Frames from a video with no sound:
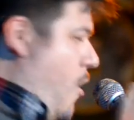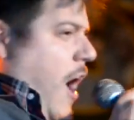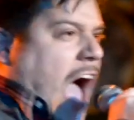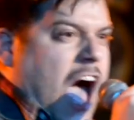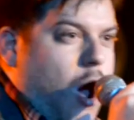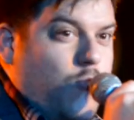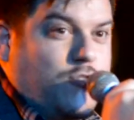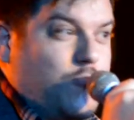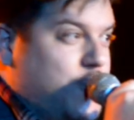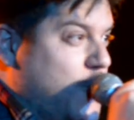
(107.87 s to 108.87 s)
How
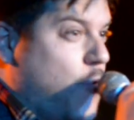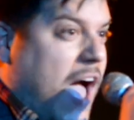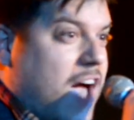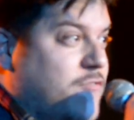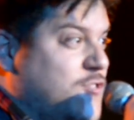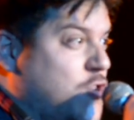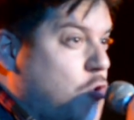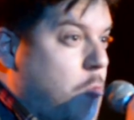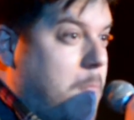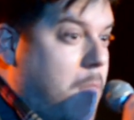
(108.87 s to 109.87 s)
do you have
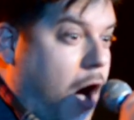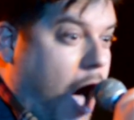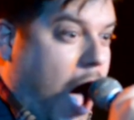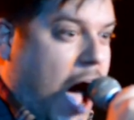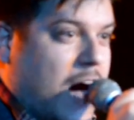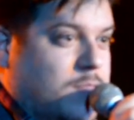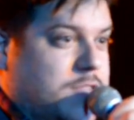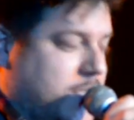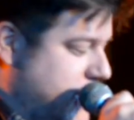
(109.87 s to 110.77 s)
2 moms?